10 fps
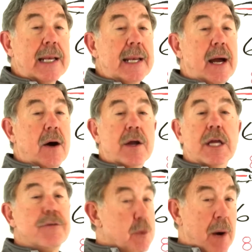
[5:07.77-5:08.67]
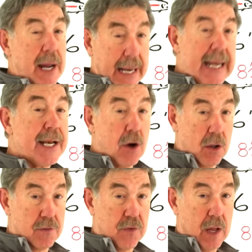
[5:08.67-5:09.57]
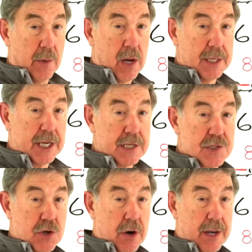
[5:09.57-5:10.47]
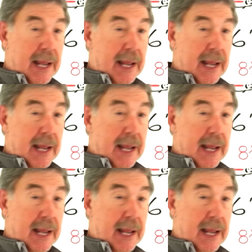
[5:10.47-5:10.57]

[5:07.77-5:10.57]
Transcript: Now, if you buy an $80 fly rod to get started,